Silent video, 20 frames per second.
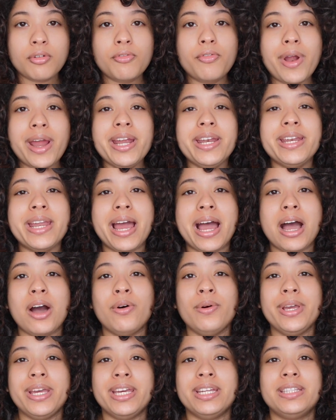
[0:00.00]
Right
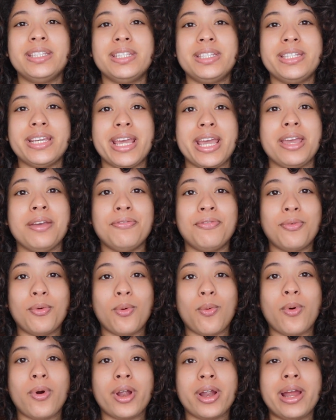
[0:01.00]
now it's day
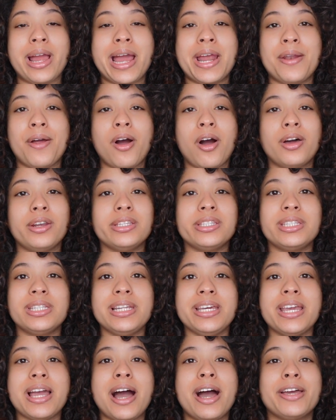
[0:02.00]
4, and
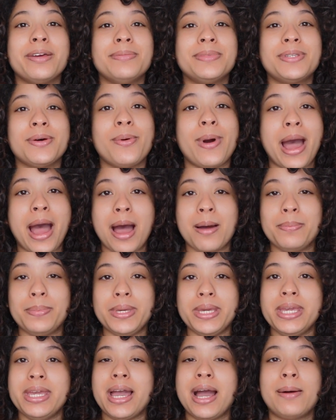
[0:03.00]
honestly I am so
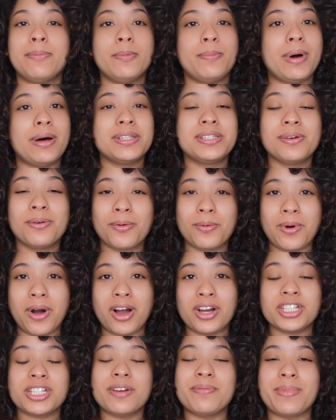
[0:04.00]
happy. I'm about to
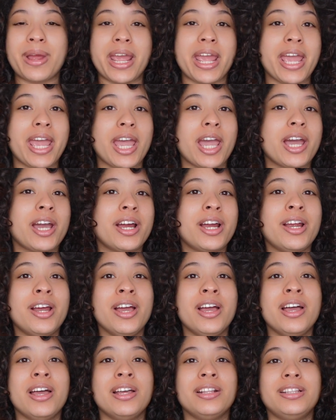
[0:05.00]
wash my hair.
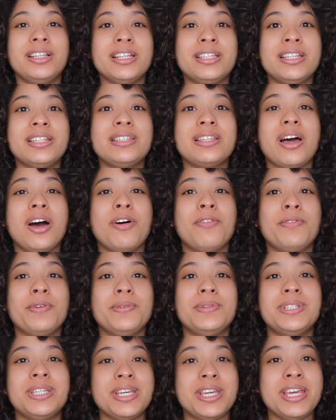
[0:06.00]
This is a
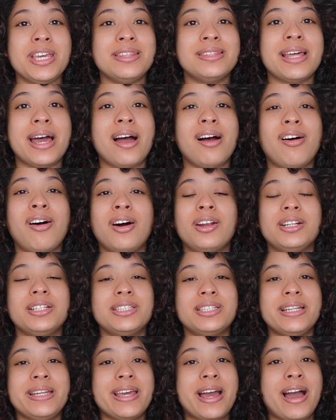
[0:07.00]
routine that
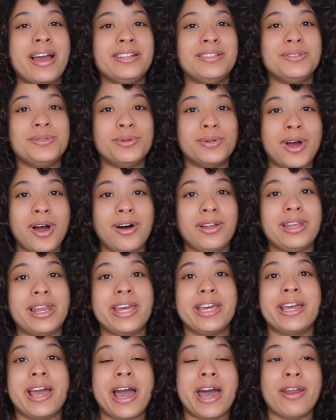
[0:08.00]
honestly I do not
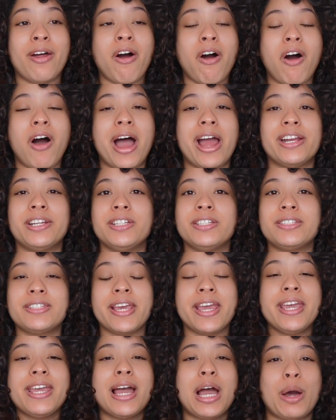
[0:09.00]
like at all. I just
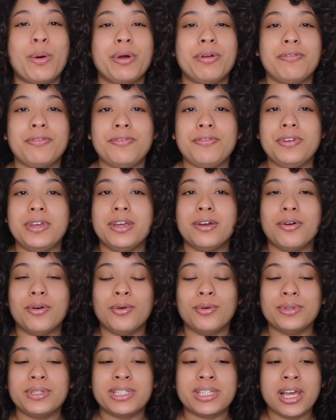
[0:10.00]
hate how it
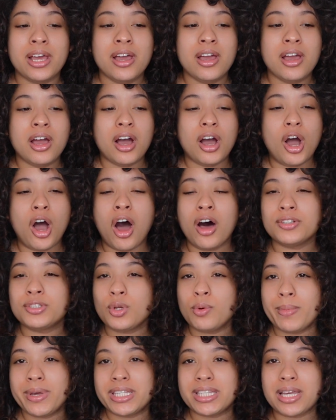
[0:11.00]
feels.
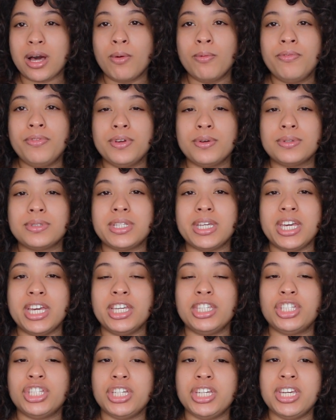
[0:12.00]
Also, my scalp feels
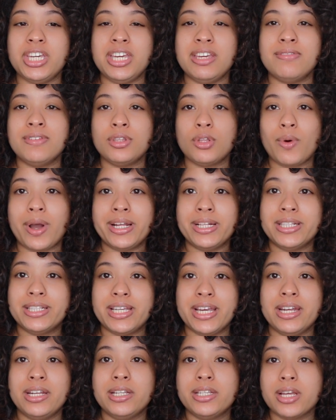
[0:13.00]
itchy even though I
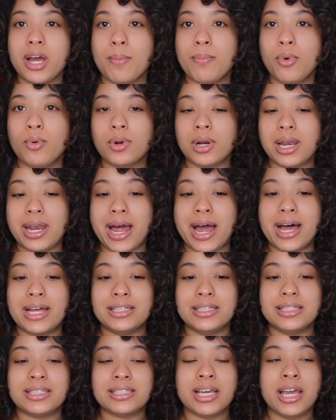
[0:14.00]
did double
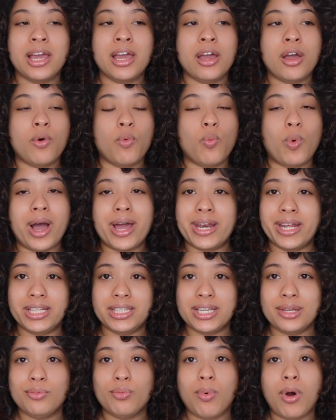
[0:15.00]
cleanse when I
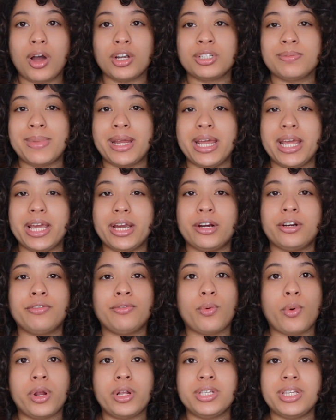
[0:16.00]
did wash my hair
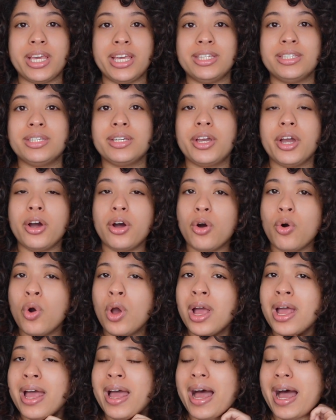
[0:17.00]
4 days ago.
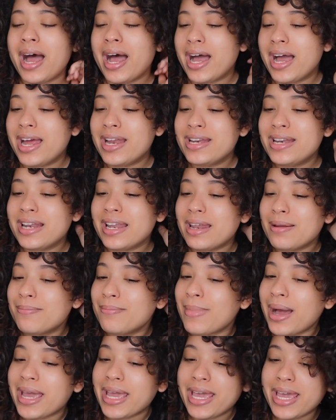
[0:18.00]
And
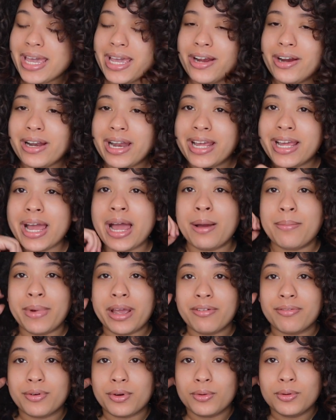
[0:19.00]
my hair, like at
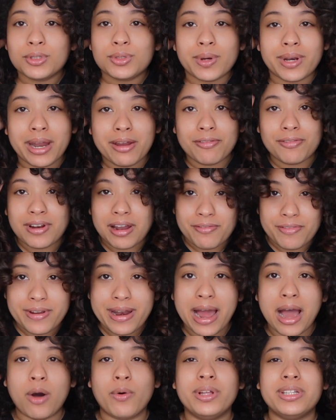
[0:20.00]
my roots, when I fluff
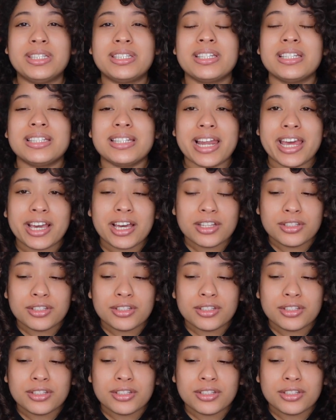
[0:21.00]
it out, it's just like